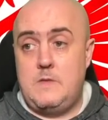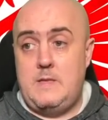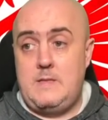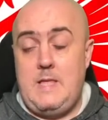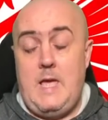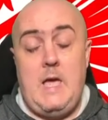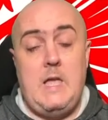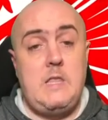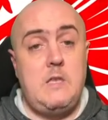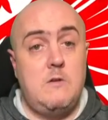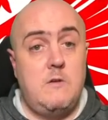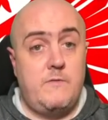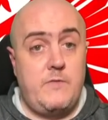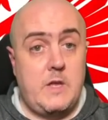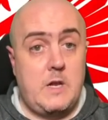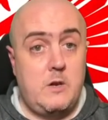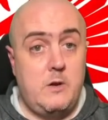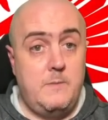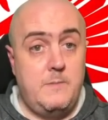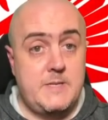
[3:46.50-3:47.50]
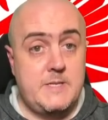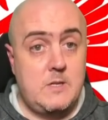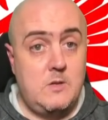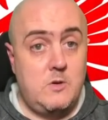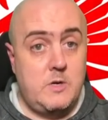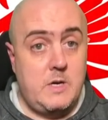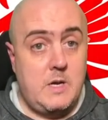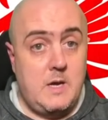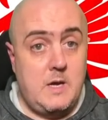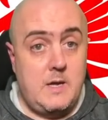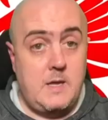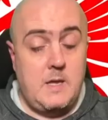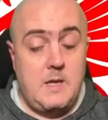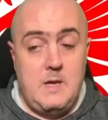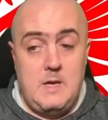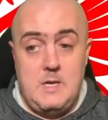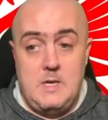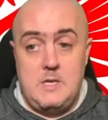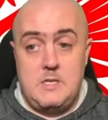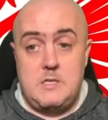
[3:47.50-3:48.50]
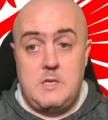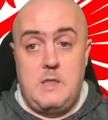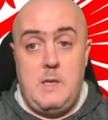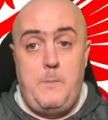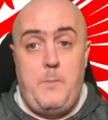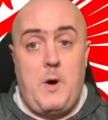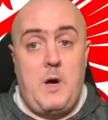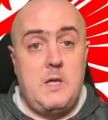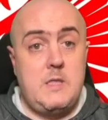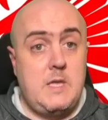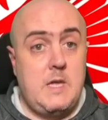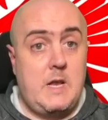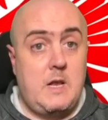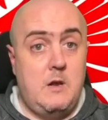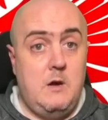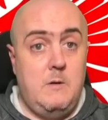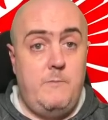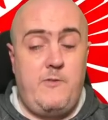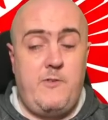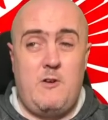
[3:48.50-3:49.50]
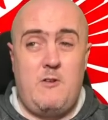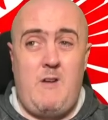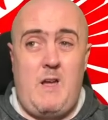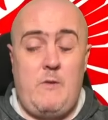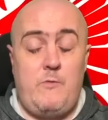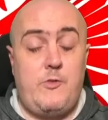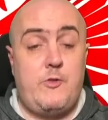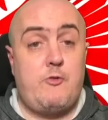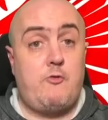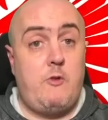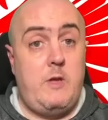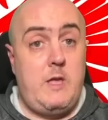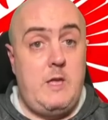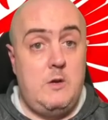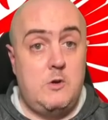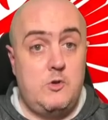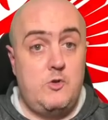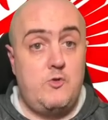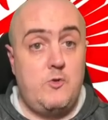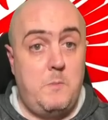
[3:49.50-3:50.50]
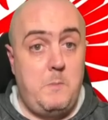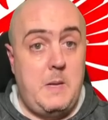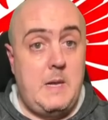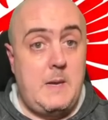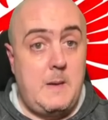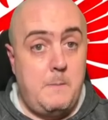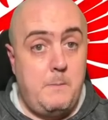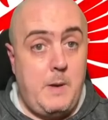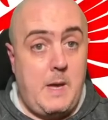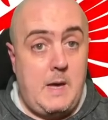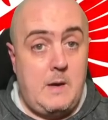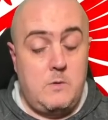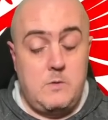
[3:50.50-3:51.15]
tenure of the club has looked like. So they bought the club for around £300 million.